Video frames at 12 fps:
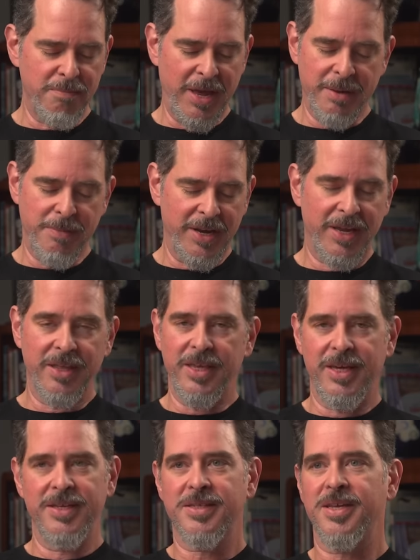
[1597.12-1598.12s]
make many of
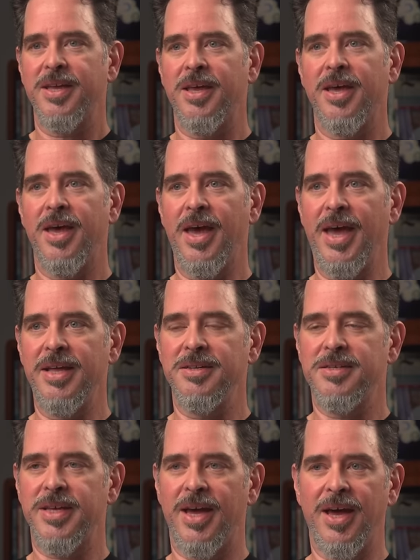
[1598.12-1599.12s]
these,
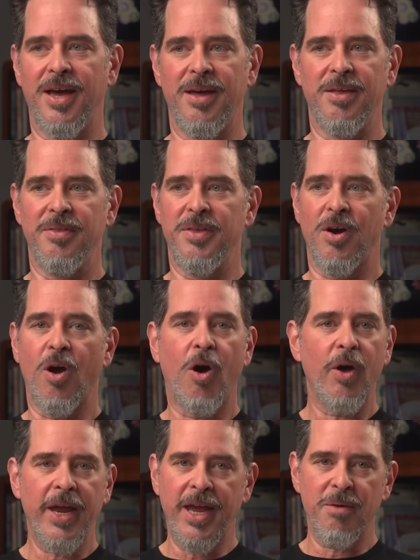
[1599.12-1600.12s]
and they're
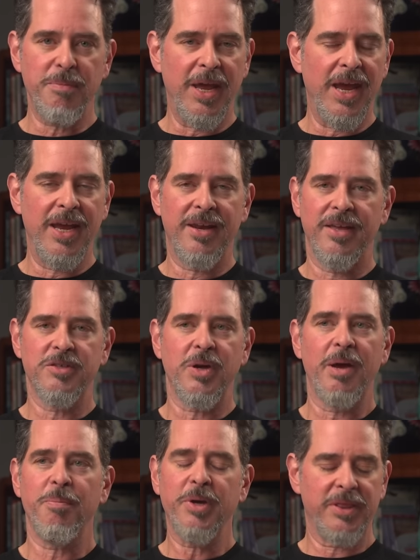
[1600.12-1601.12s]
all handmade. So
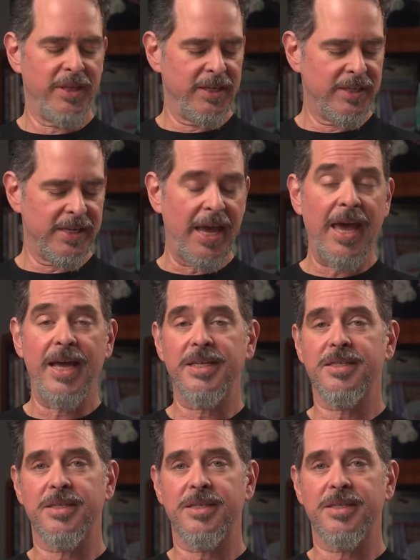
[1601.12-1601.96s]
I put this at